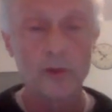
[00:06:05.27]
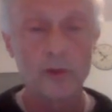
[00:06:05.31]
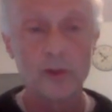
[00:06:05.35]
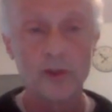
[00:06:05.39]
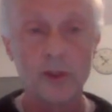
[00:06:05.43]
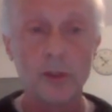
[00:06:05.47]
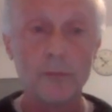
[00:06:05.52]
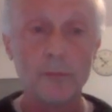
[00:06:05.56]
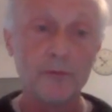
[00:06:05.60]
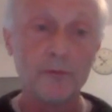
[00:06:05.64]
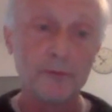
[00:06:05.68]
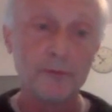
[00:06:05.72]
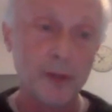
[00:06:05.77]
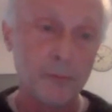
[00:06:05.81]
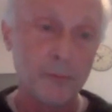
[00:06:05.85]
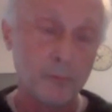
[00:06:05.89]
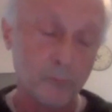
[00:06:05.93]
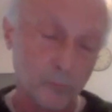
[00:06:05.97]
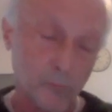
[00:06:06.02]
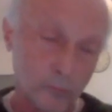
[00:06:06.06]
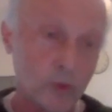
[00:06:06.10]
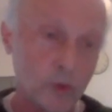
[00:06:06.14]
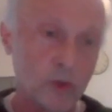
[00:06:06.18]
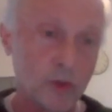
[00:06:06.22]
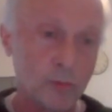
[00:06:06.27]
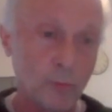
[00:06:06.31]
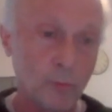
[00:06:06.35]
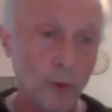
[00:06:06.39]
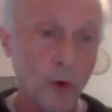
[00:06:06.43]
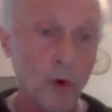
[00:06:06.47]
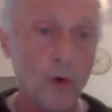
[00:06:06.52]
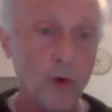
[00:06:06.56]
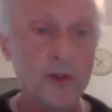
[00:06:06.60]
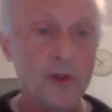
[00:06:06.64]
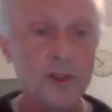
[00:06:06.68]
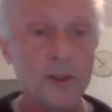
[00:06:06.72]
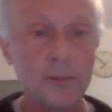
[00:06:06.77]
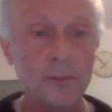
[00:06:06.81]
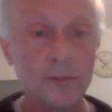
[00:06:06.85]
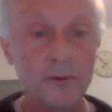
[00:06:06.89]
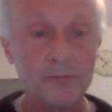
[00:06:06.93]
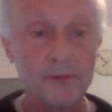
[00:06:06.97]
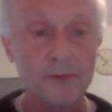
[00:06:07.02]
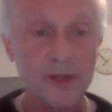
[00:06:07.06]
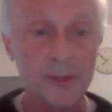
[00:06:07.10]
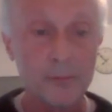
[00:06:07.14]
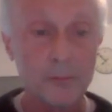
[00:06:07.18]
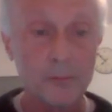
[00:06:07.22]
some of them small, some
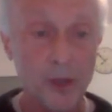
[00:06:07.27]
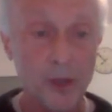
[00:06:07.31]
of them